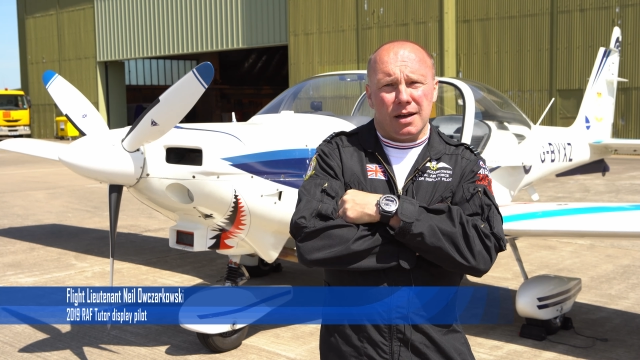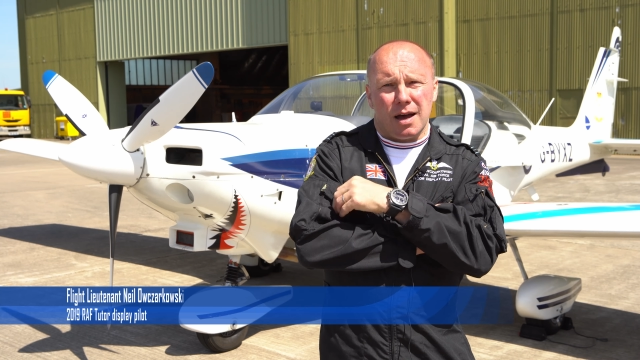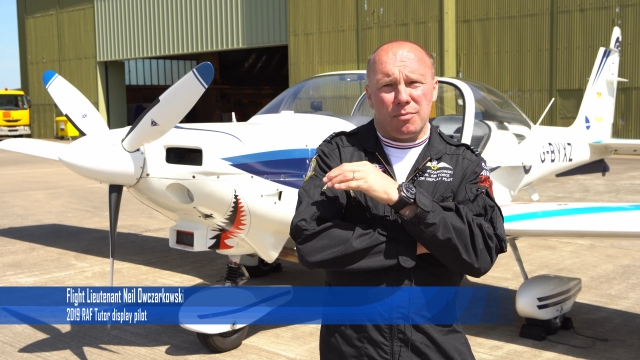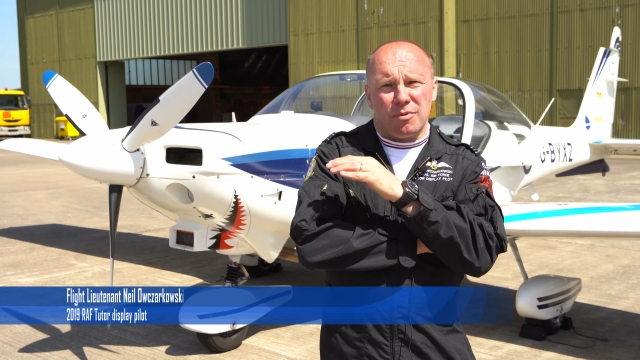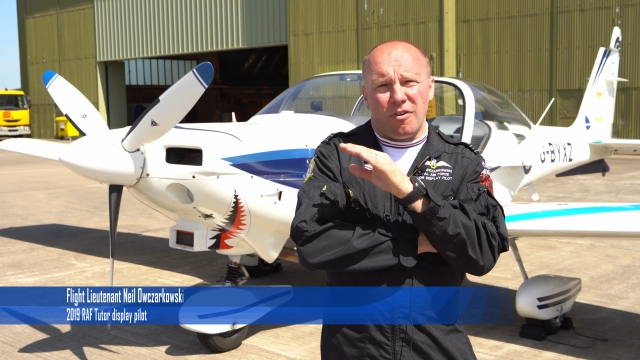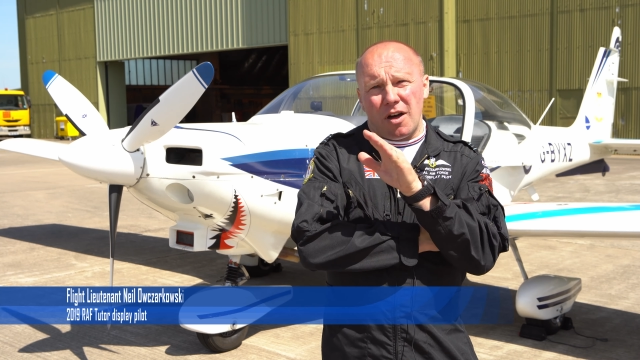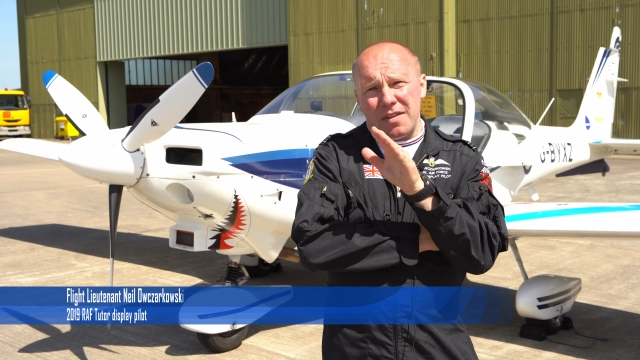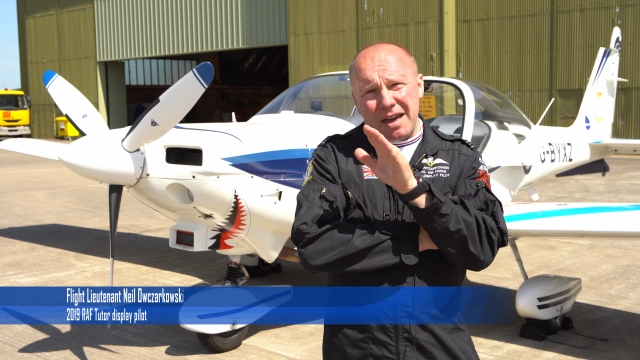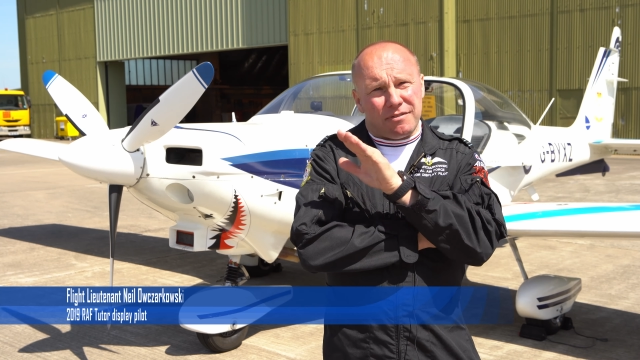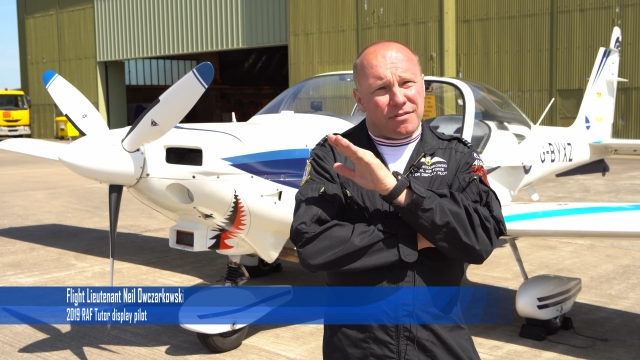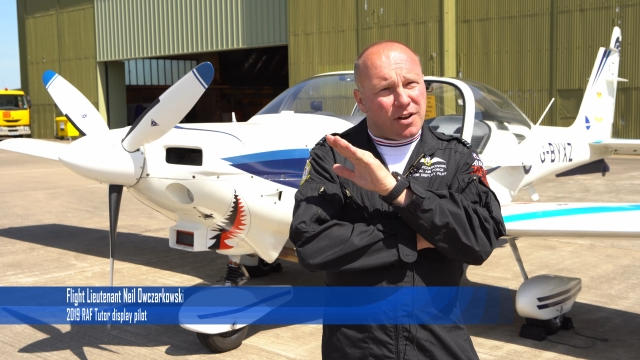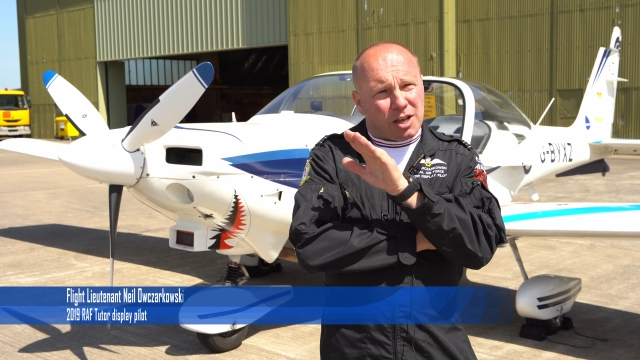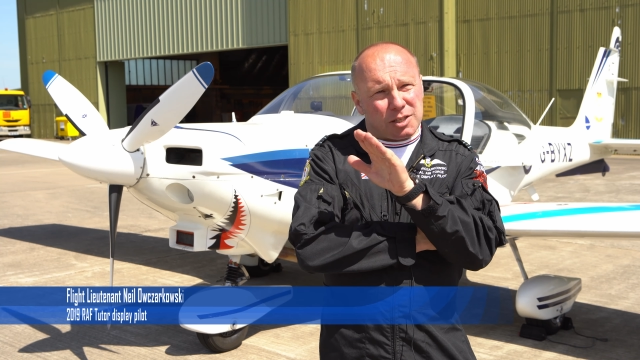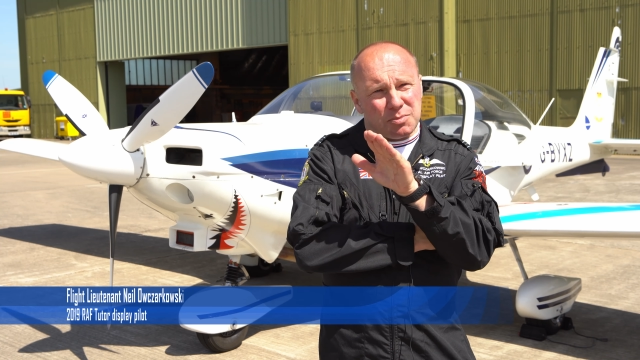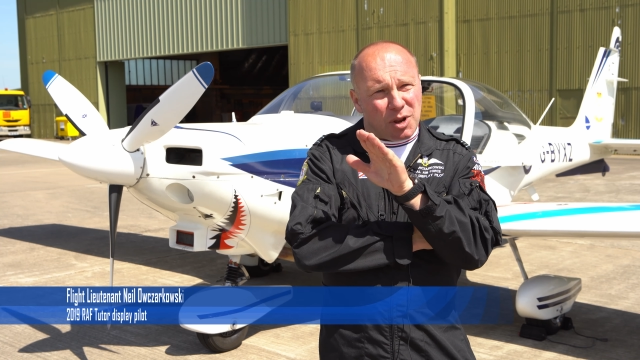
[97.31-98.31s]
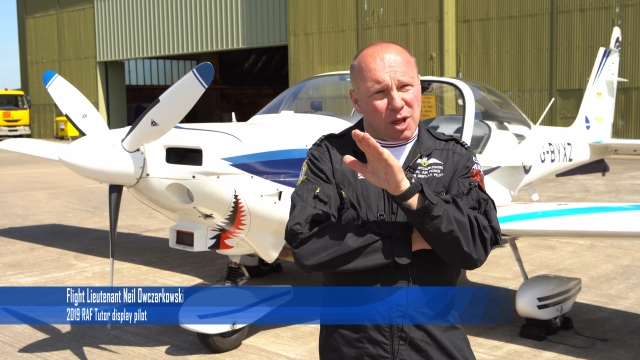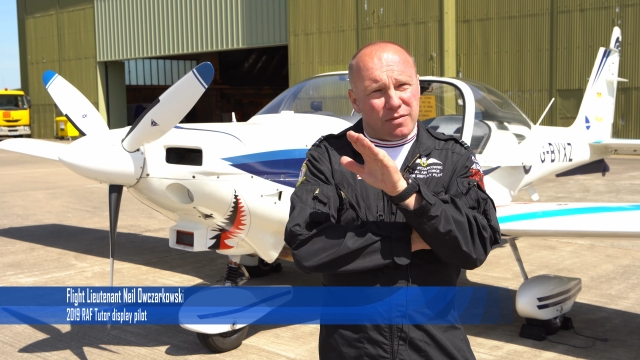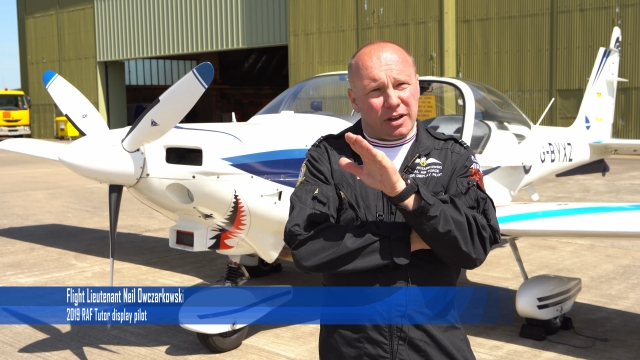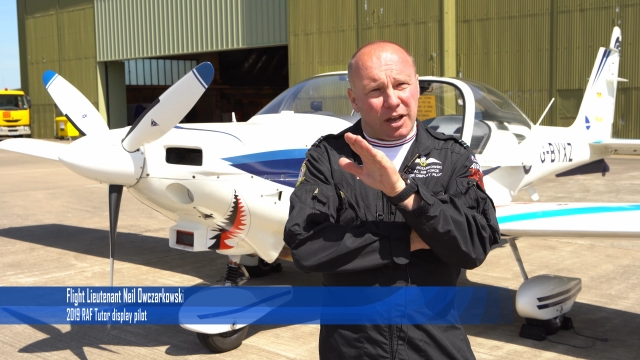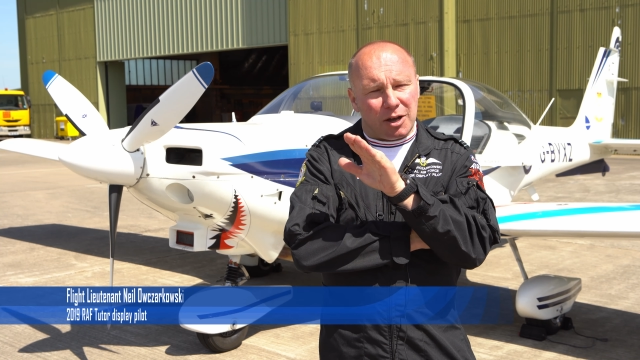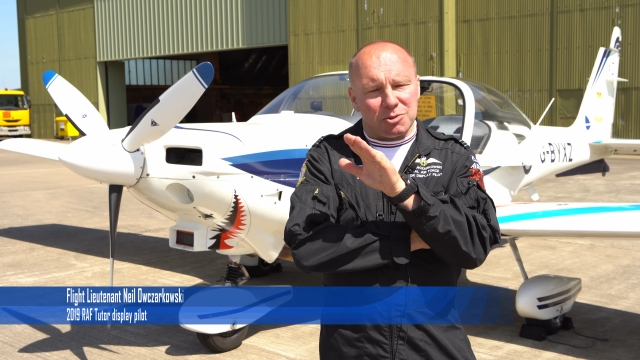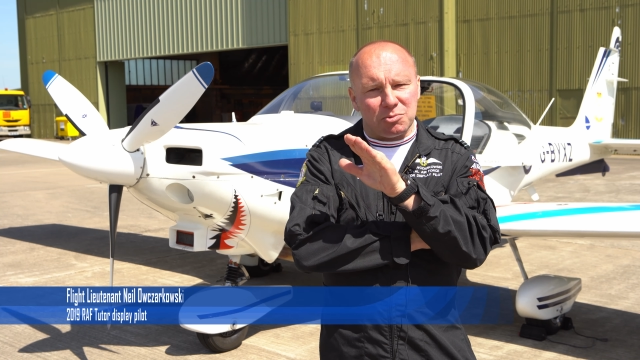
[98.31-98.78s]
And providing that first
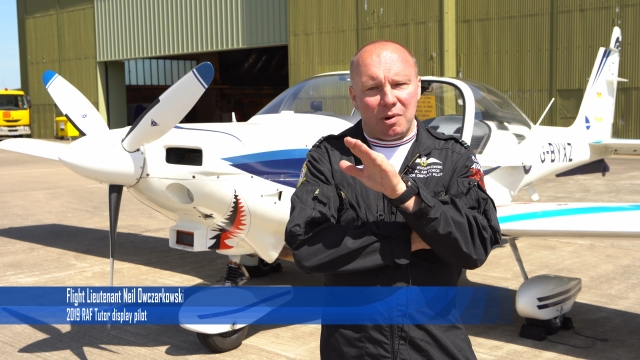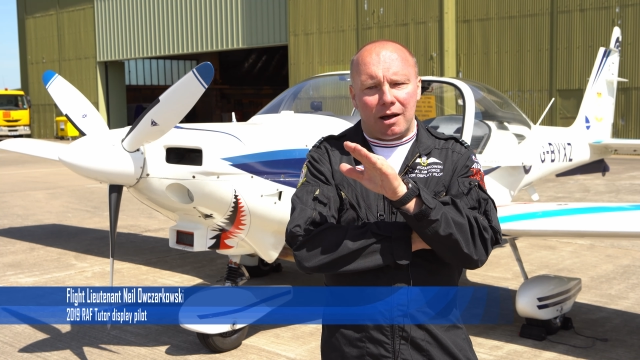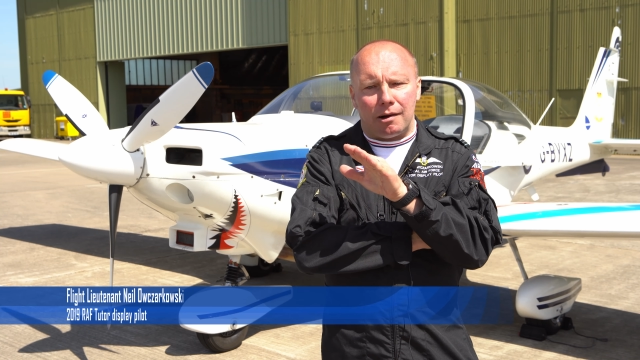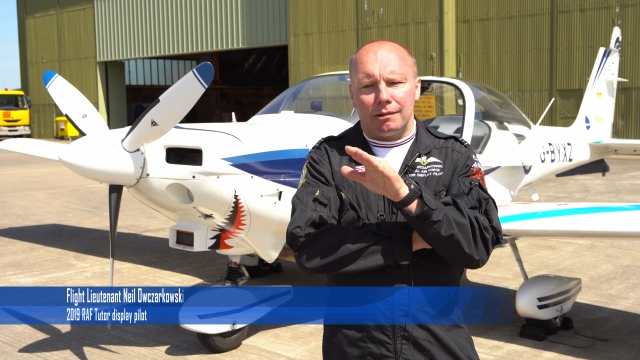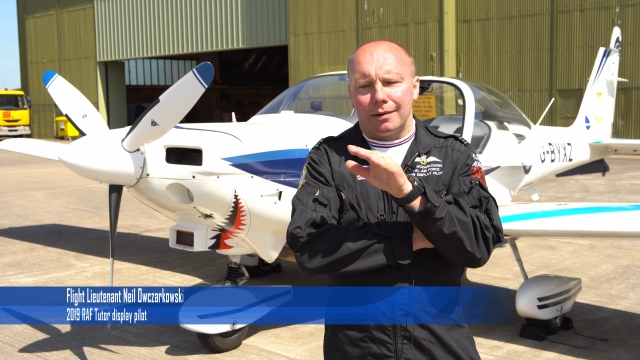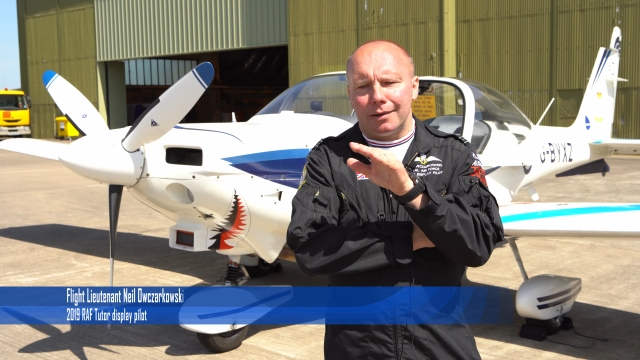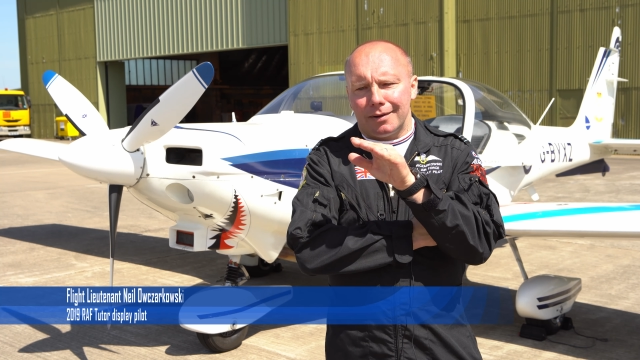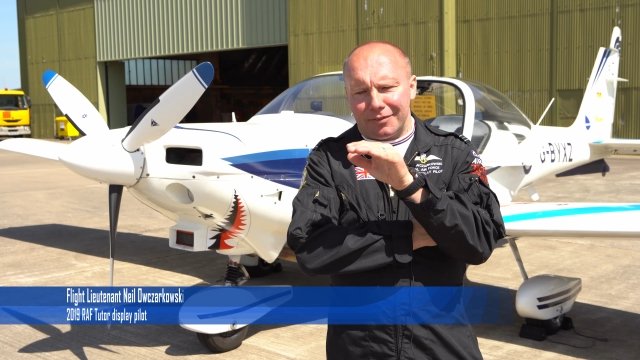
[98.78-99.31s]
manoeuvre goes well,